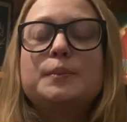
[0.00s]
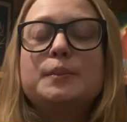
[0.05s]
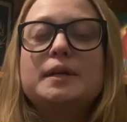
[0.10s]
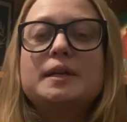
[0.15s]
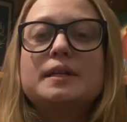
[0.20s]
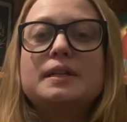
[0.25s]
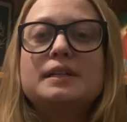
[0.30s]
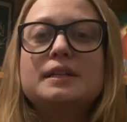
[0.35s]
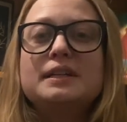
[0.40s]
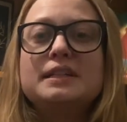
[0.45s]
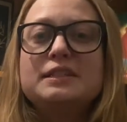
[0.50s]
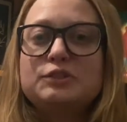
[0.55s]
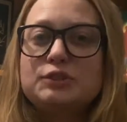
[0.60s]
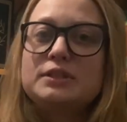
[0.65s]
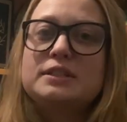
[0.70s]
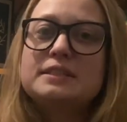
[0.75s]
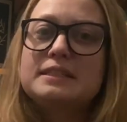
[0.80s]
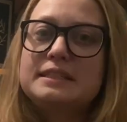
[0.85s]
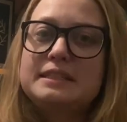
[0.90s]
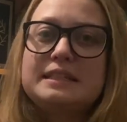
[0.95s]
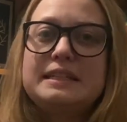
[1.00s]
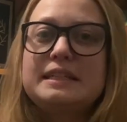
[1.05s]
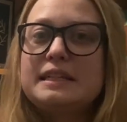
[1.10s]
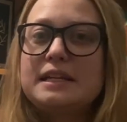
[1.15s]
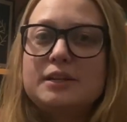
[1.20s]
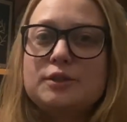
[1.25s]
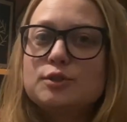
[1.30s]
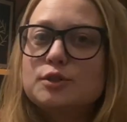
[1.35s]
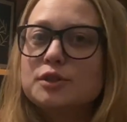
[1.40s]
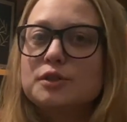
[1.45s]
but she is a
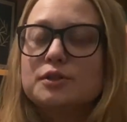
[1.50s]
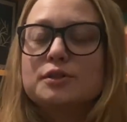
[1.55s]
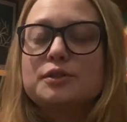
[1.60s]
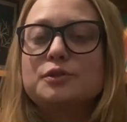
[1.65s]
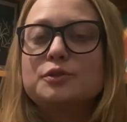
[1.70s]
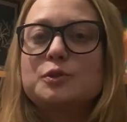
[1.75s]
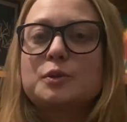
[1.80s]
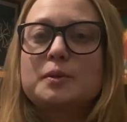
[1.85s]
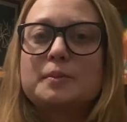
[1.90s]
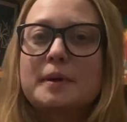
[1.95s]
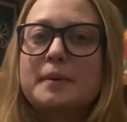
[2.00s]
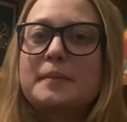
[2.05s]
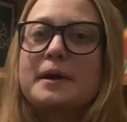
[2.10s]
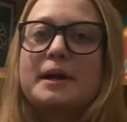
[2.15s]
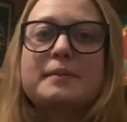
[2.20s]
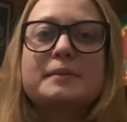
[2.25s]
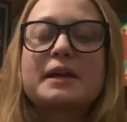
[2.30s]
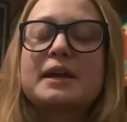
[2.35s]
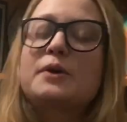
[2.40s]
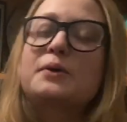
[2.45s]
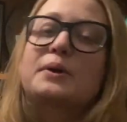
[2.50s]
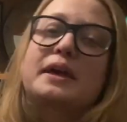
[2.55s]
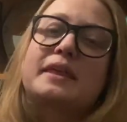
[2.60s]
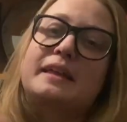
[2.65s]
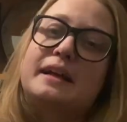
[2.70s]
teenage girl, so in my mind I'm like, okay,